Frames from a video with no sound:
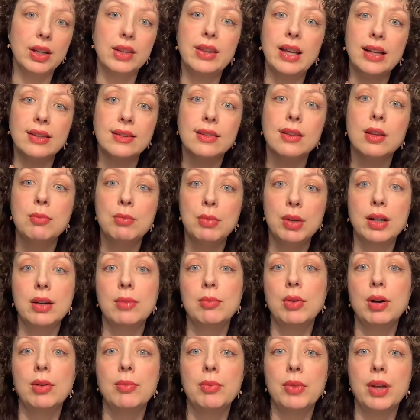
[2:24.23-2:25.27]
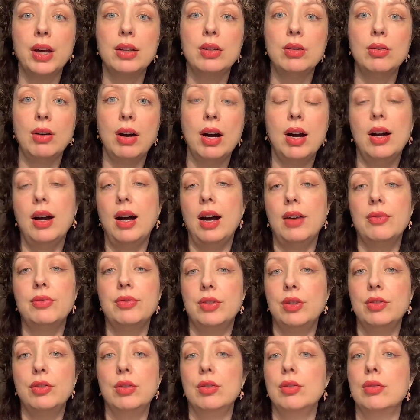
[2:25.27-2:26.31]
That's the minimum that you have to
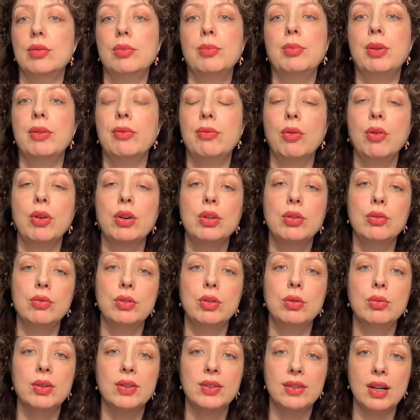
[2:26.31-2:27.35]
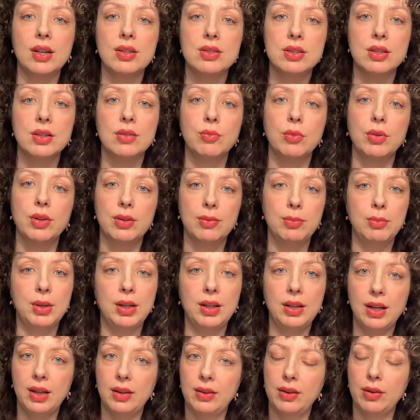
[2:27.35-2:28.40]
do before you do a session with me
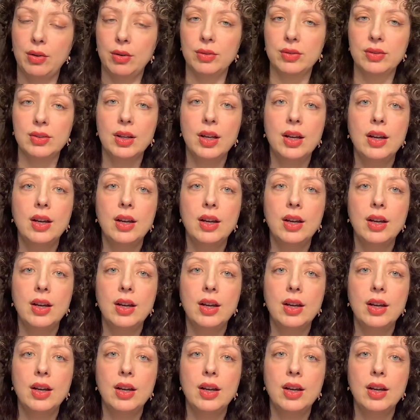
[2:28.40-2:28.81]
and those.